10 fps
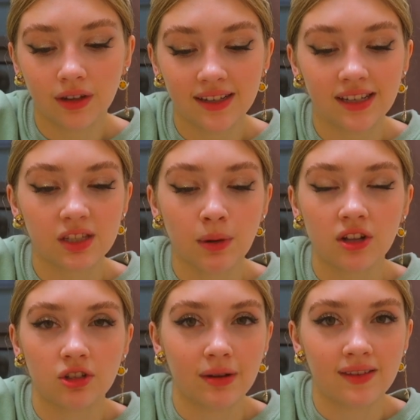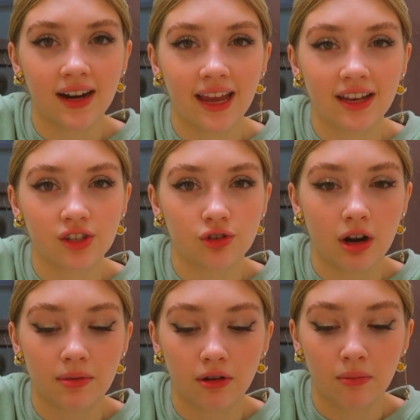I say sponsor me and then I can't
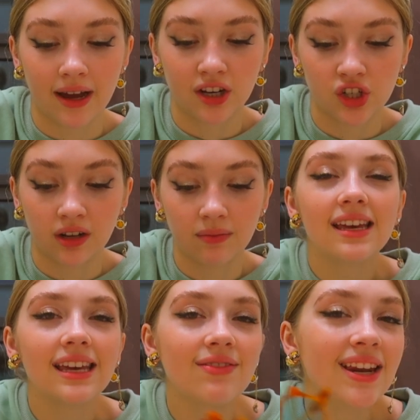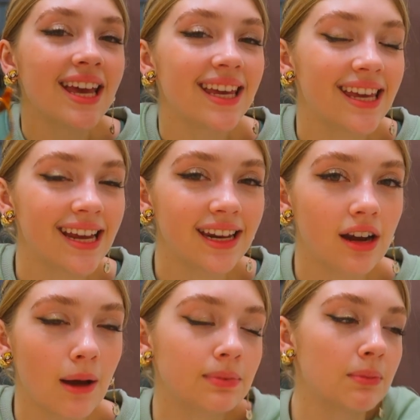describe their own packaging. They even heated
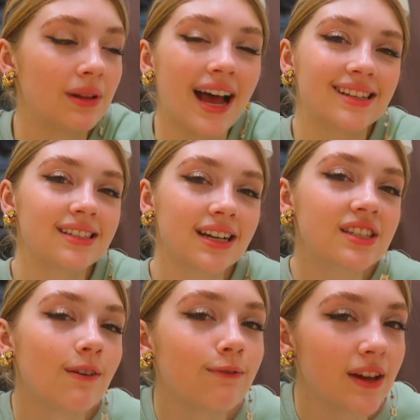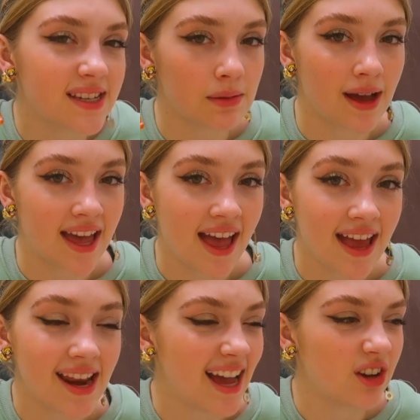up the plastic to fit to my
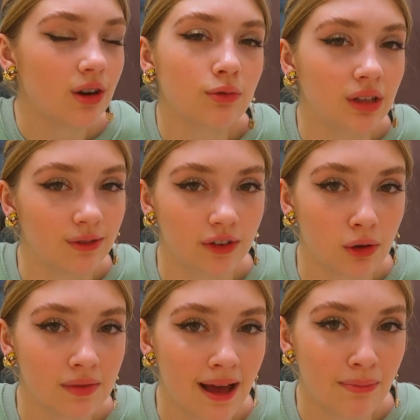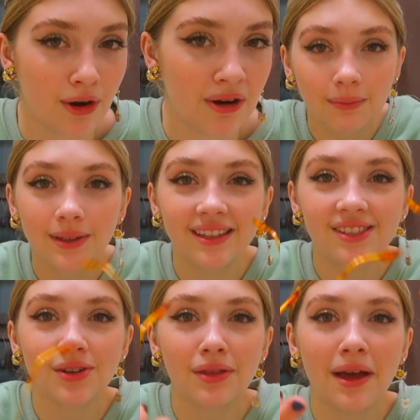head. I couldn't really film that part, but
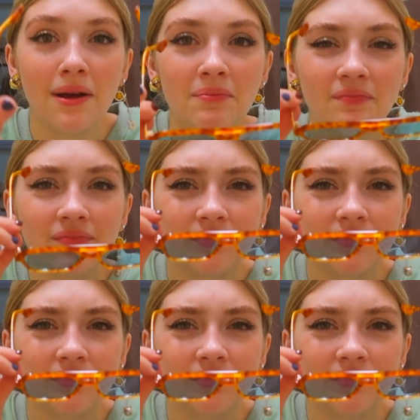these are them.